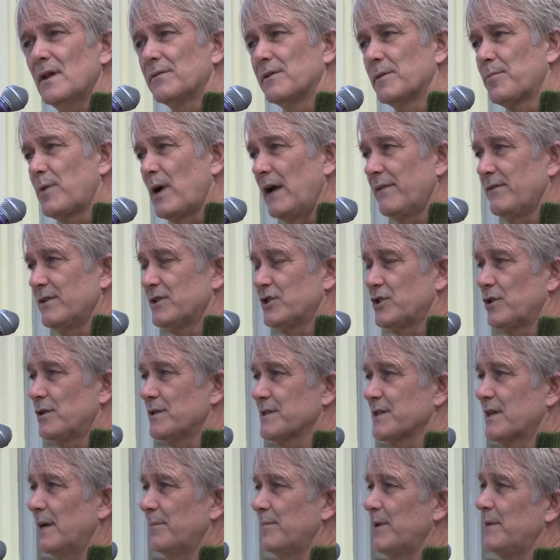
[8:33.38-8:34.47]
The private
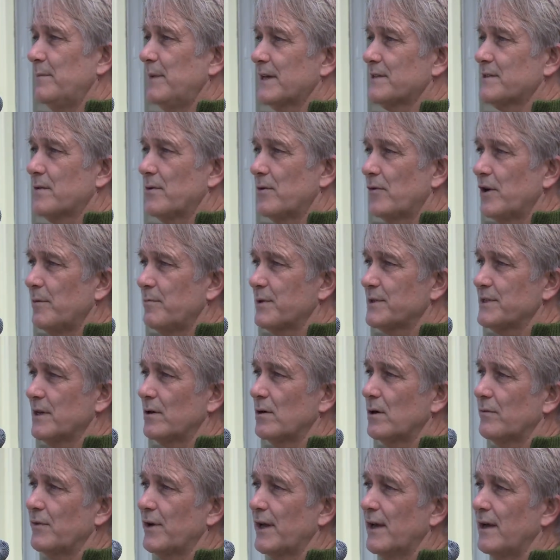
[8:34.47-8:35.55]
insurance company makes
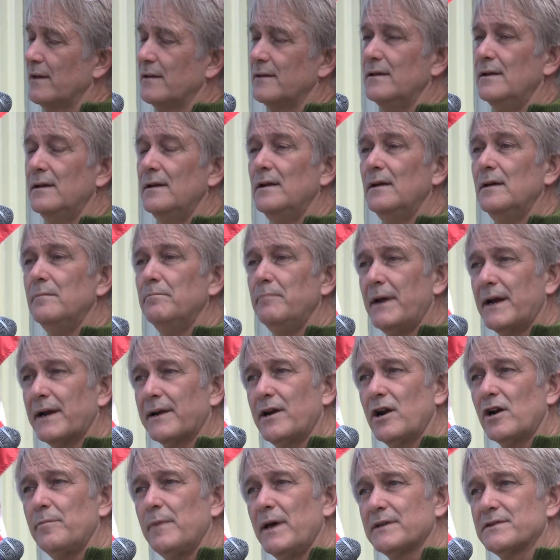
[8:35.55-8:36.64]
30% overhead,
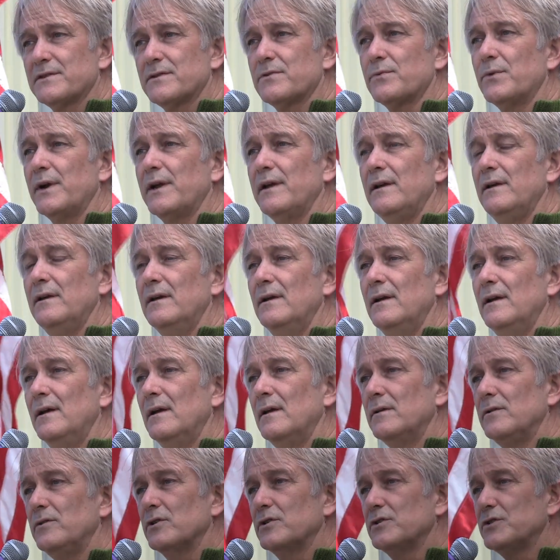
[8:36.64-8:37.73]
Medicare makes 3%.
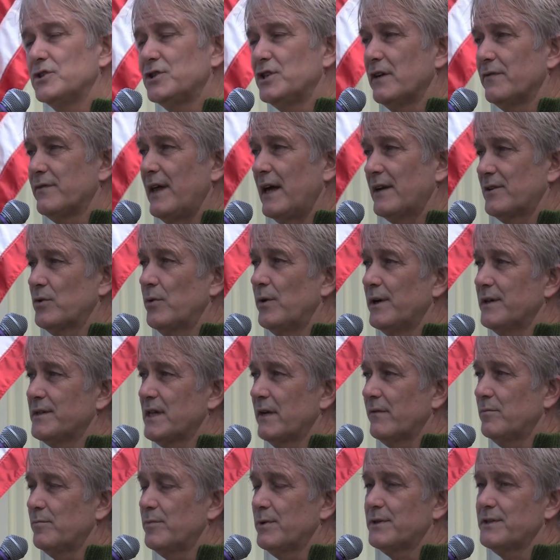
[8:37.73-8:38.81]
You could shift that
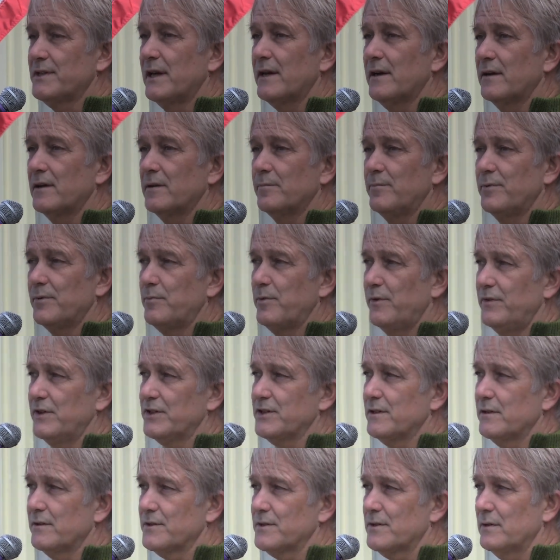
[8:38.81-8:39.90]
27% into
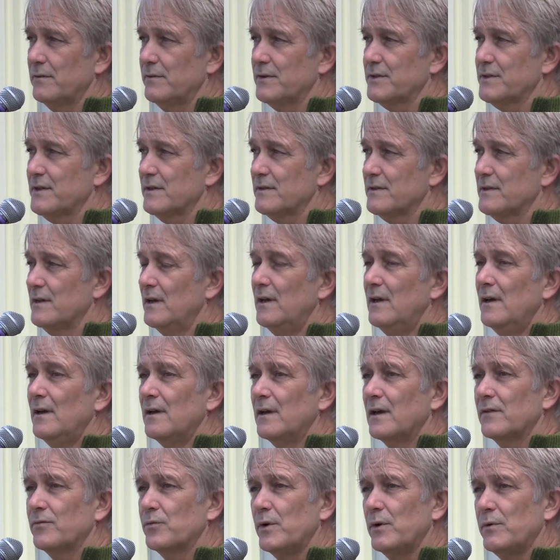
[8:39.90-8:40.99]
provision of services.
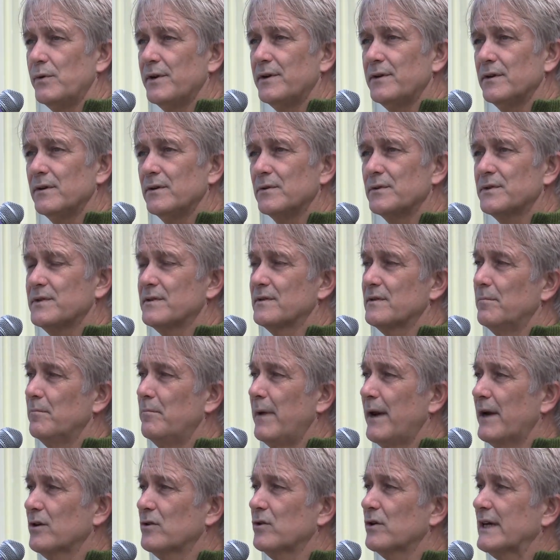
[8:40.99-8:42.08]
If we reduce
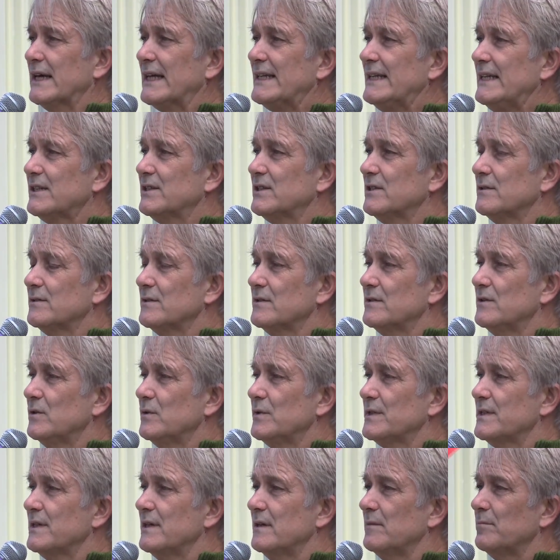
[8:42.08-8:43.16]
medical conditions
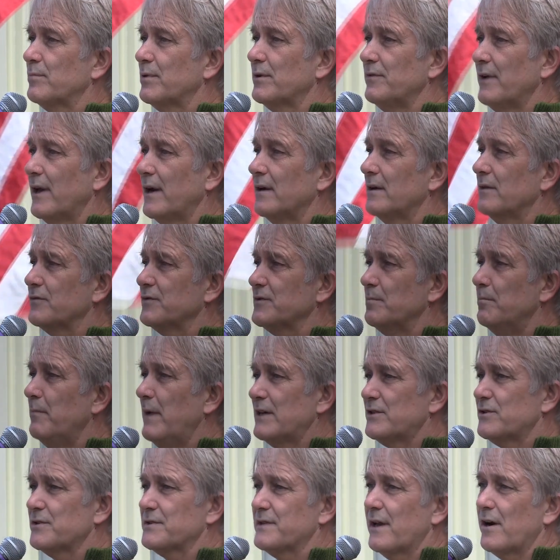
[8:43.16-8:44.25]
using preventative
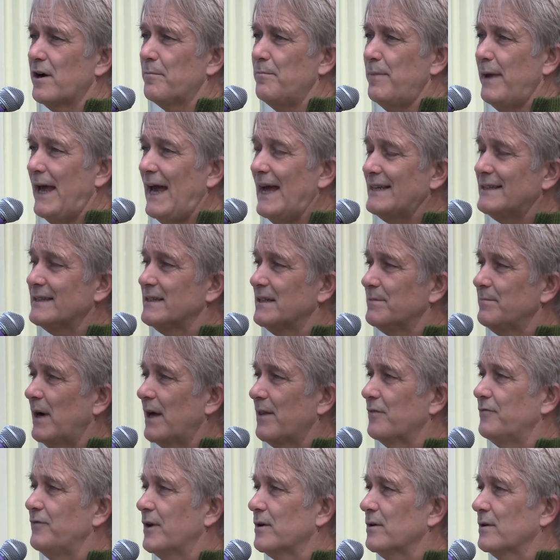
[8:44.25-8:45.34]
measures that are patented
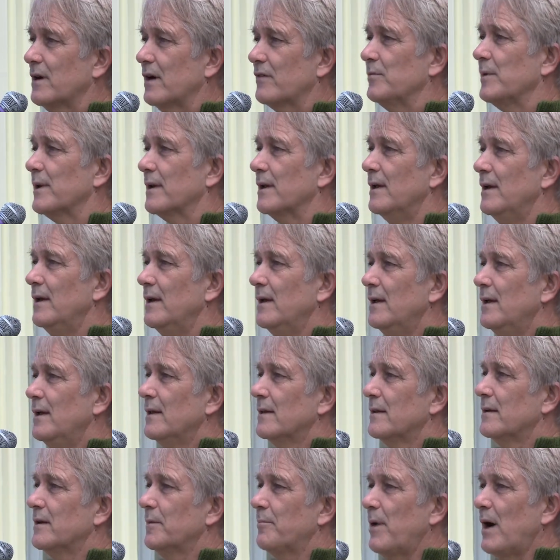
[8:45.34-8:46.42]
by the federal government.
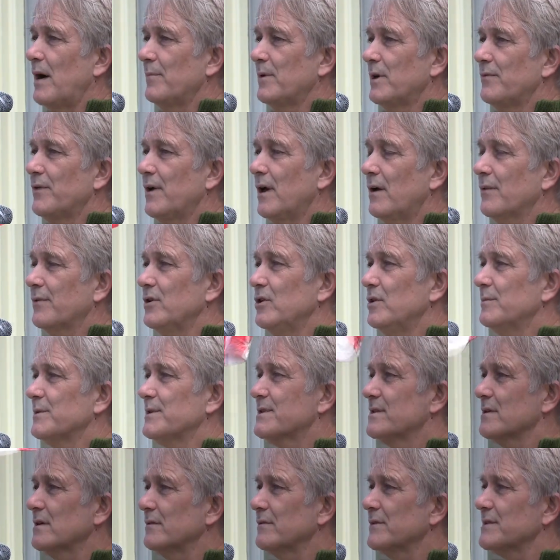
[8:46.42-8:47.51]
The Department of Health and Human
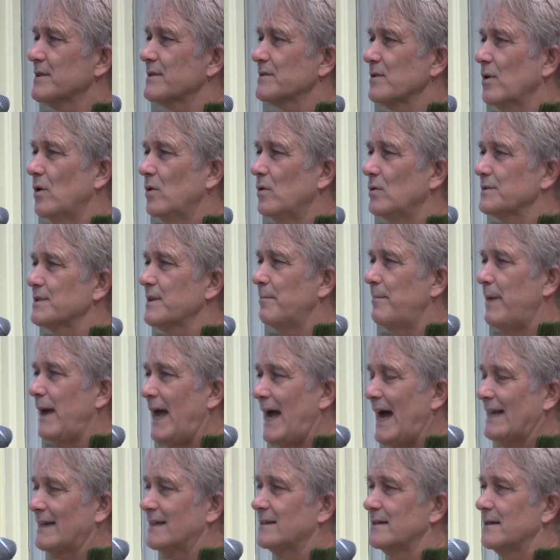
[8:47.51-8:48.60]
Services holds a
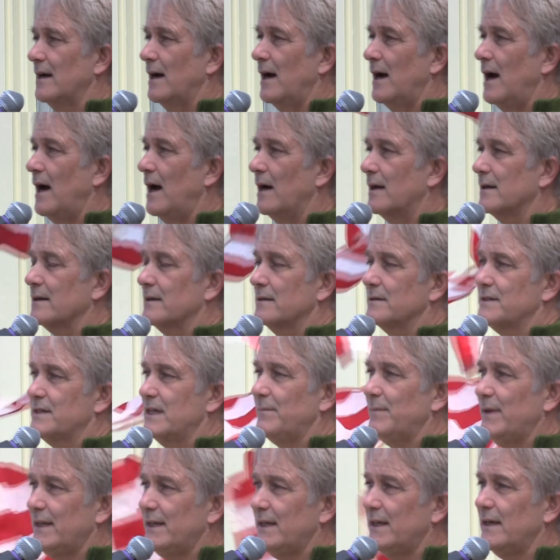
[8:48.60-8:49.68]
patent on
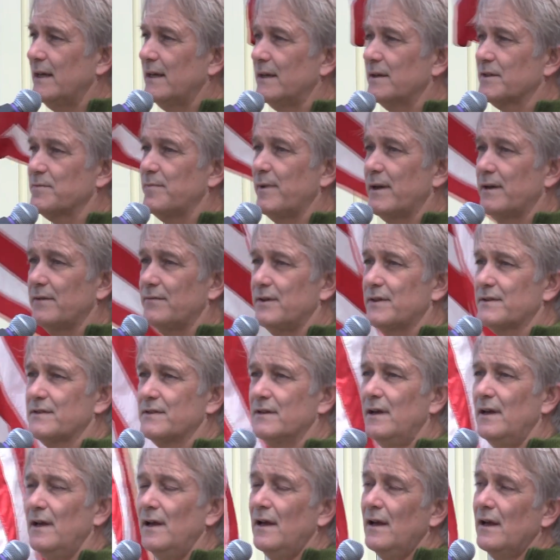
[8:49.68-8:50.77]
CBD and its benefits.